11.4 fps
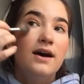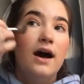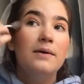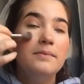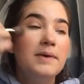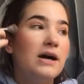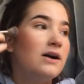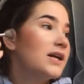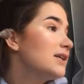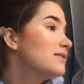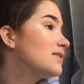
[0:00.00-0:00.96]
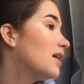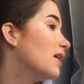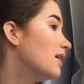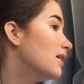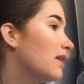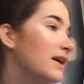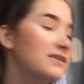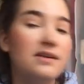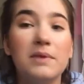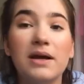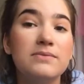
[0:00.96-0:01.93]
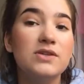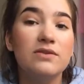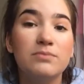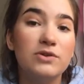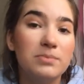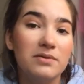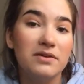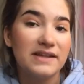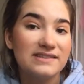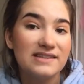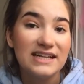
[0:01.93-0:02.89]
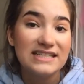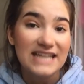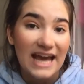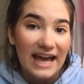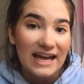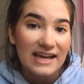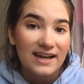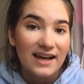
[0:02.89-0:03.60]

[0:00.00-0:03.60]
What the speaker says: I'm gonna be honest, like, sometimes you have multiple events in a day.